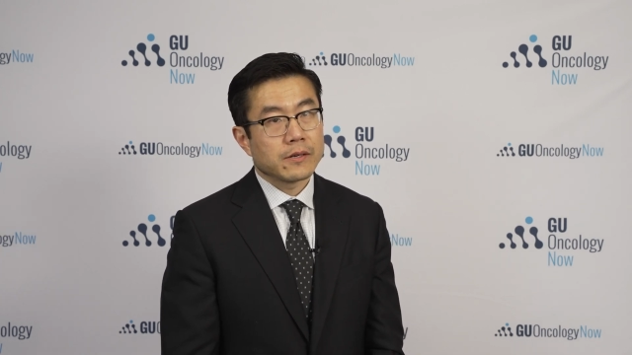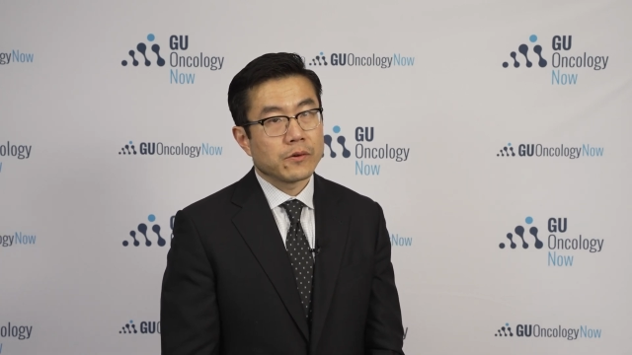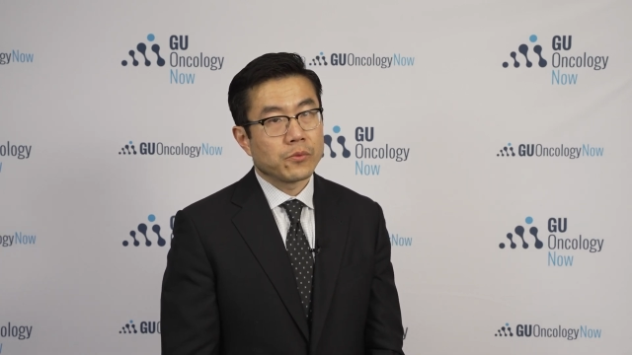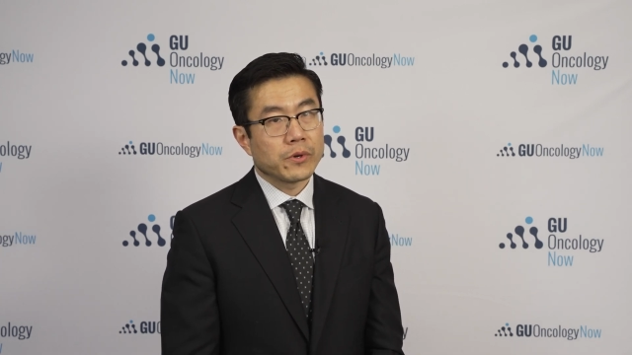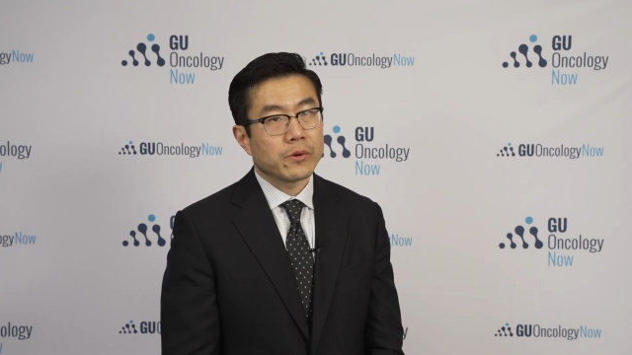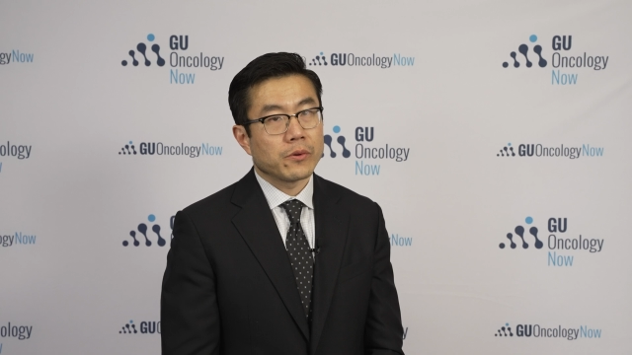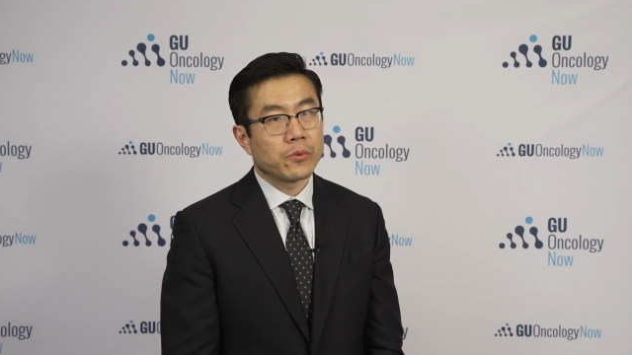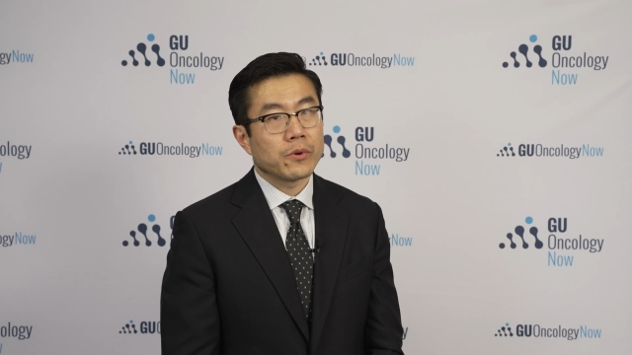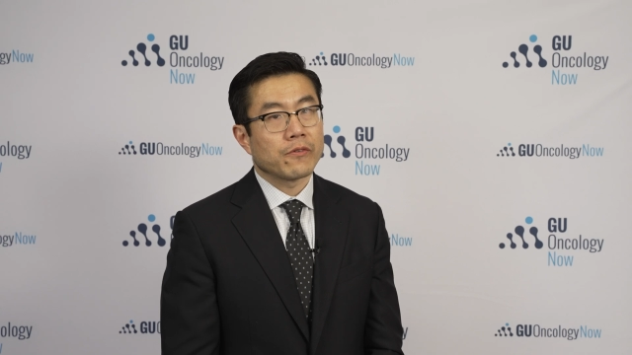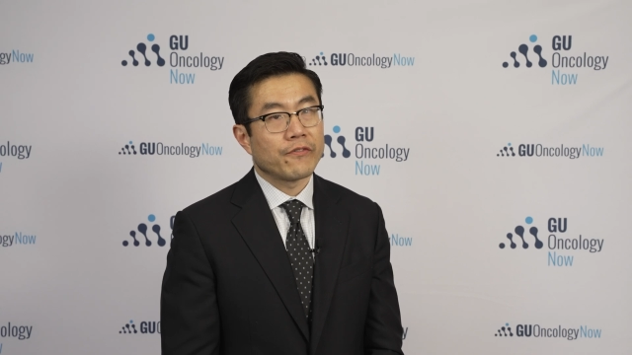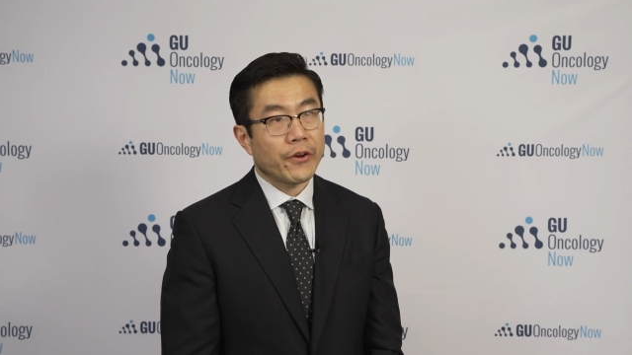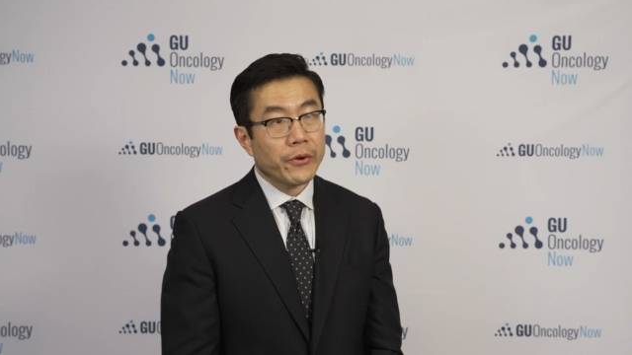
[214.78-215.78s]
we, we
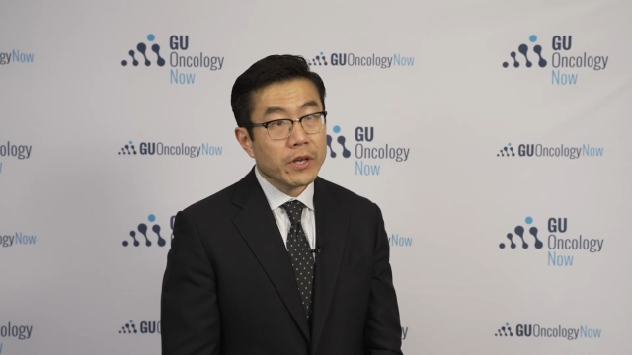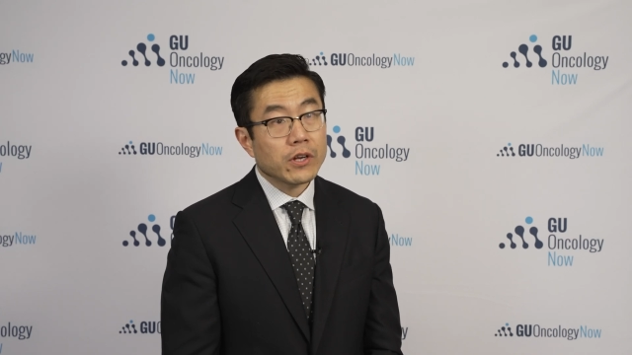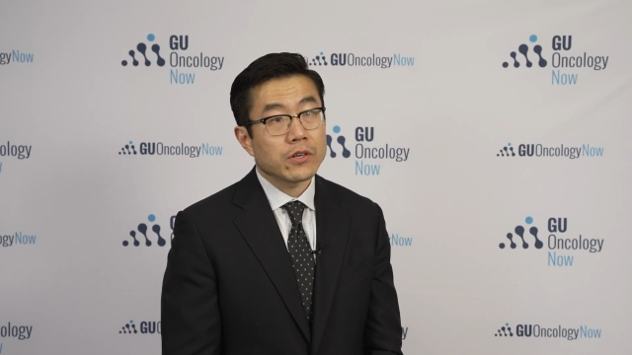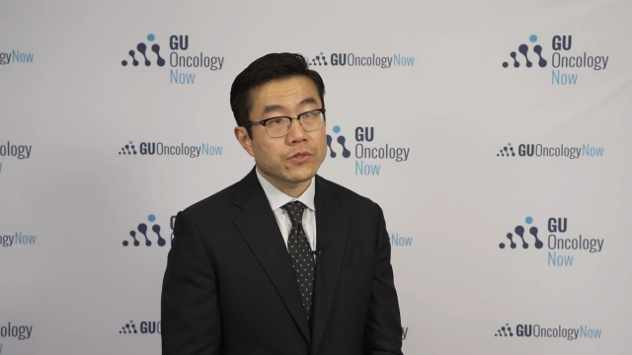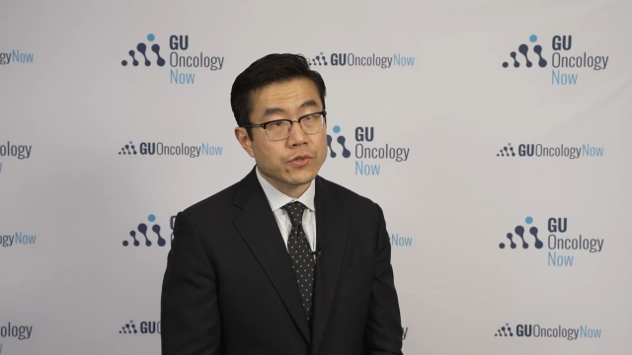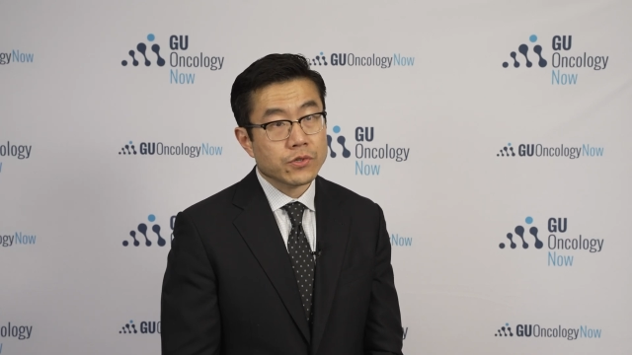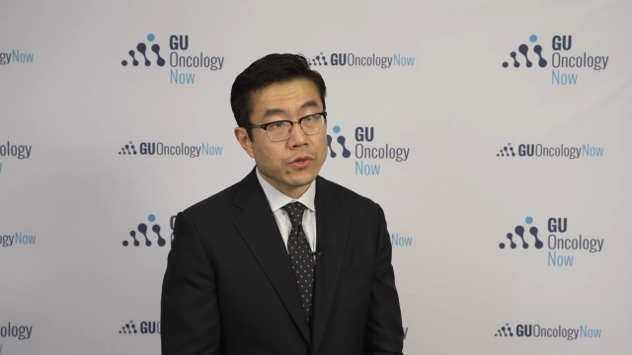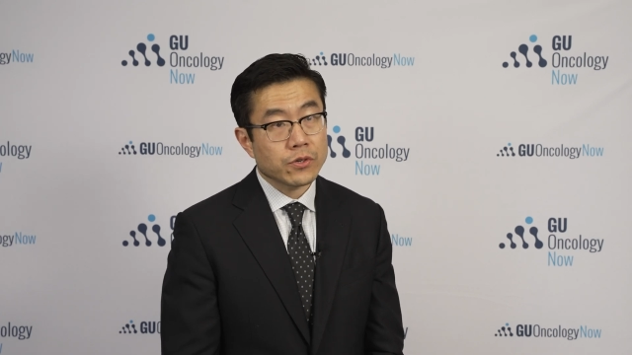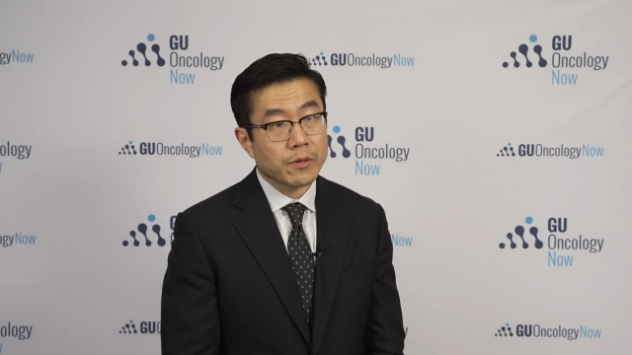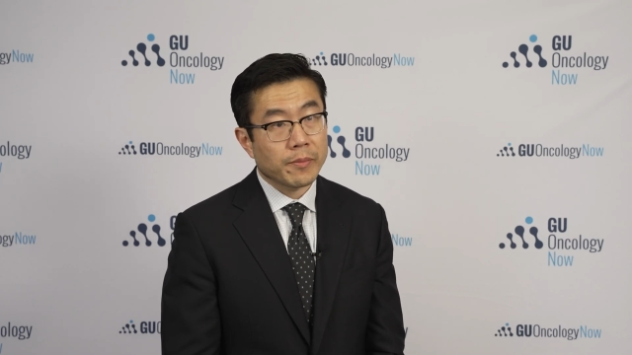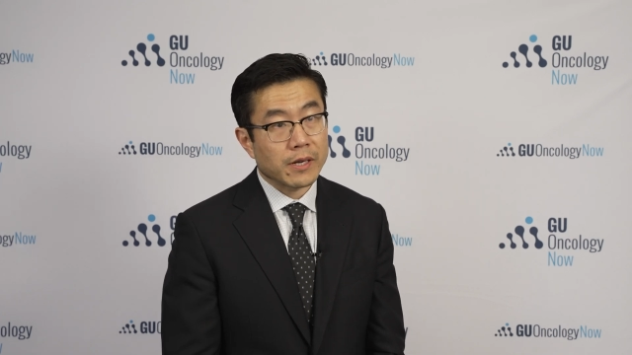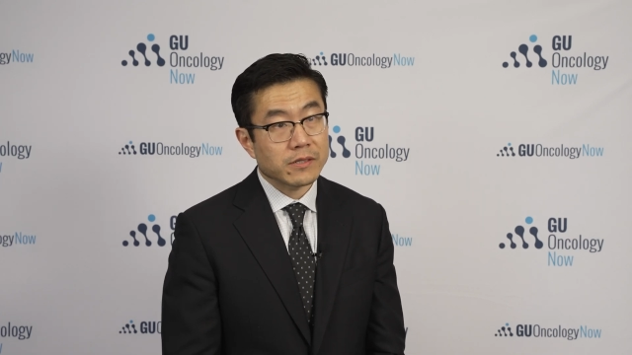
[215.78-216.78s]
were very
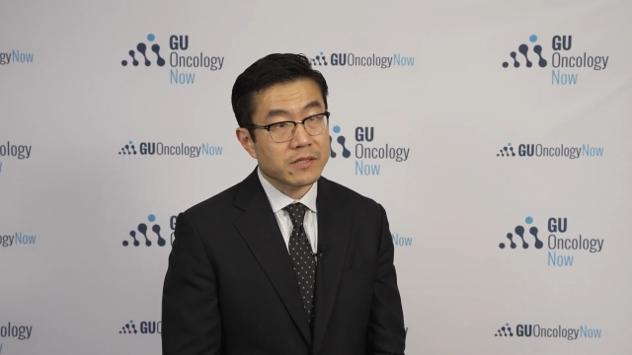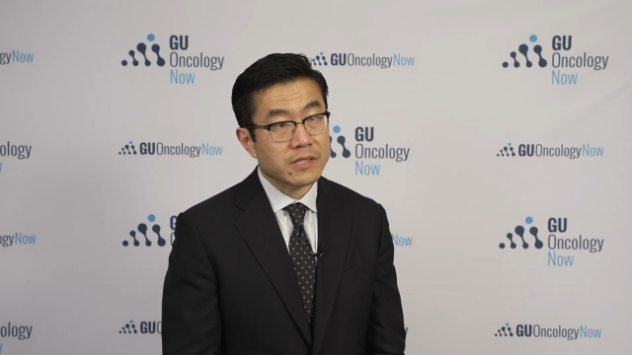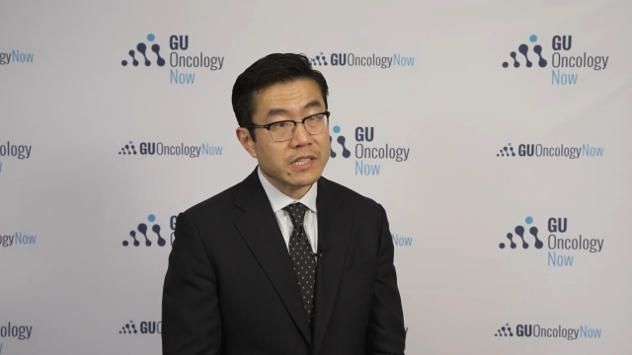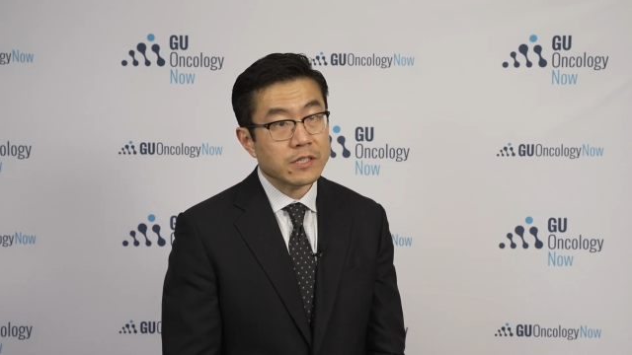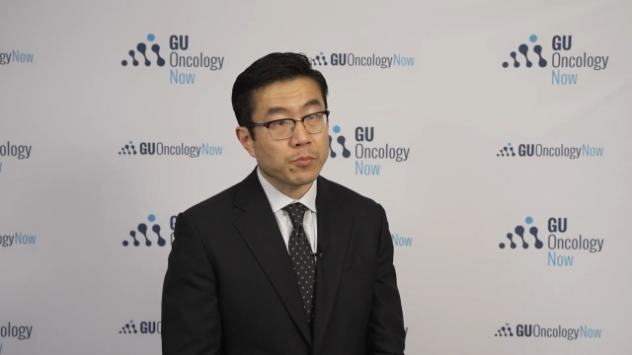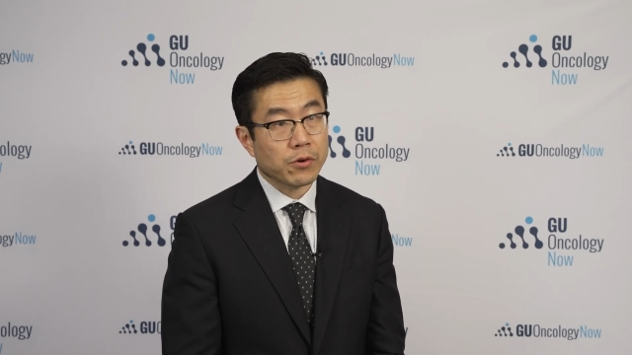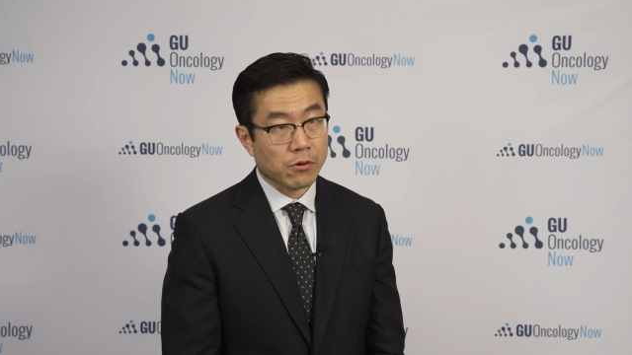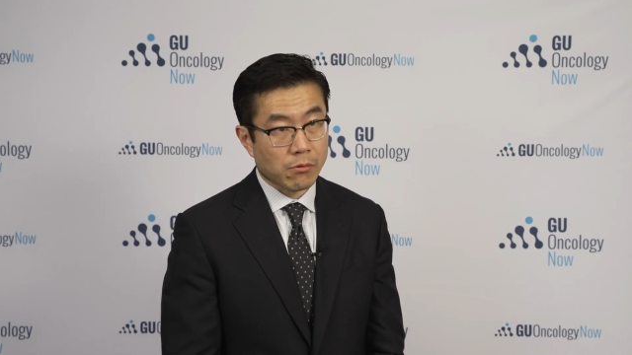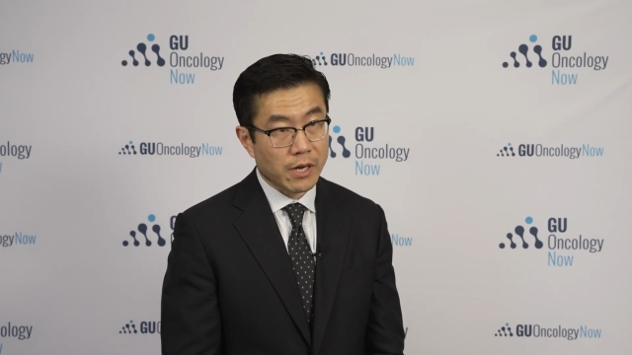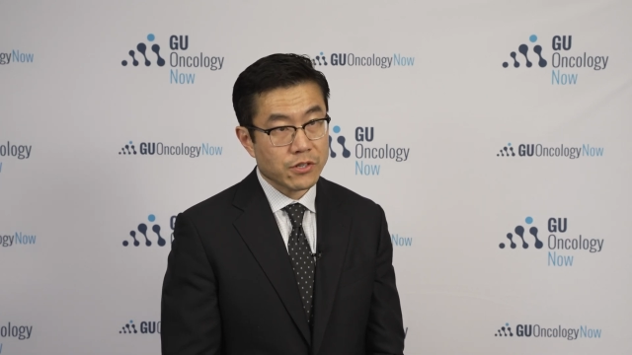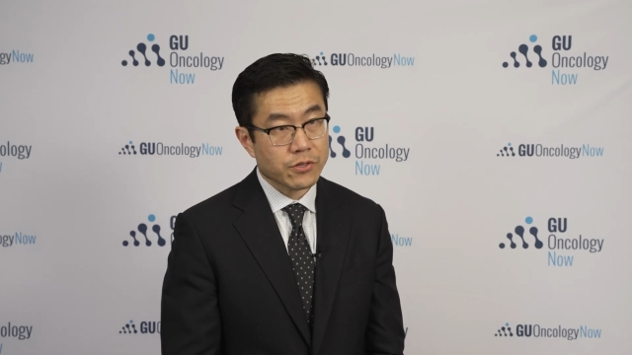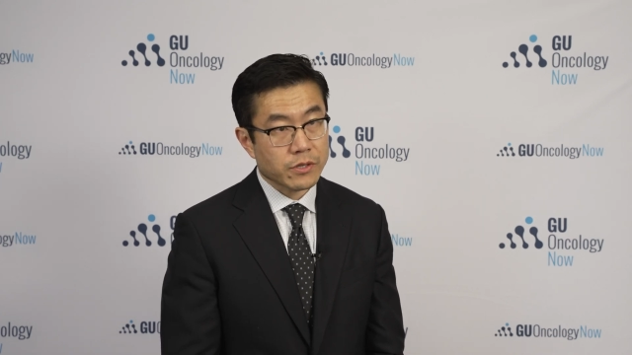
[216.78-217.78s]
concerned about disease
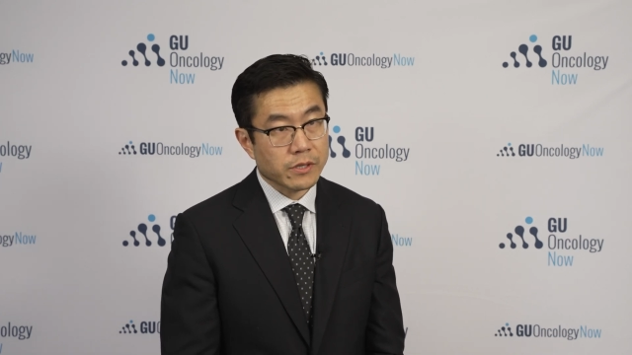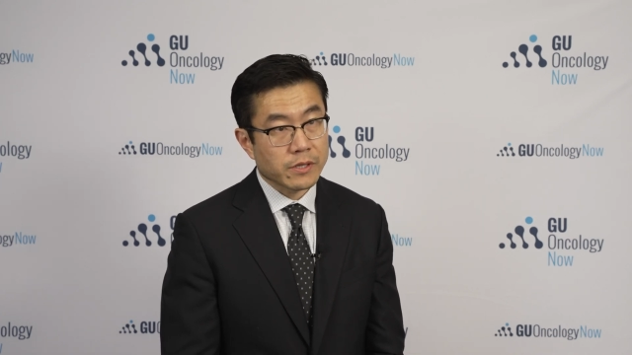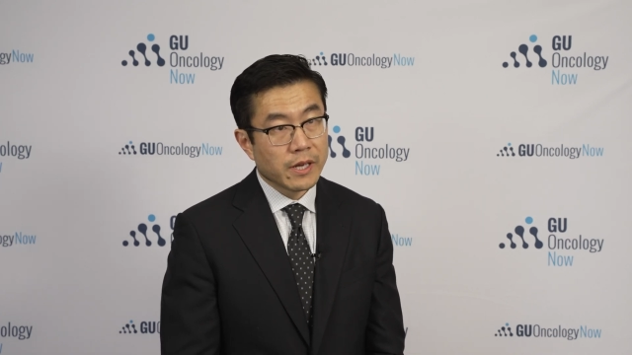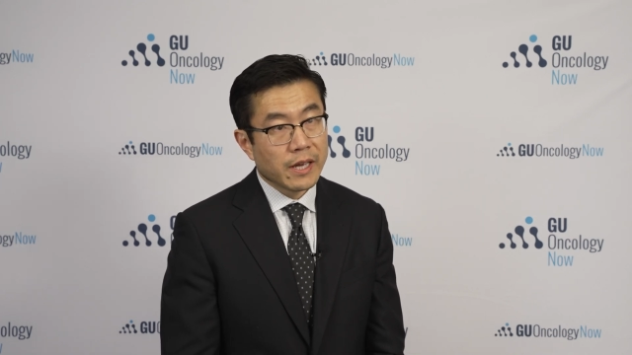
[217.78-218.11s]
progression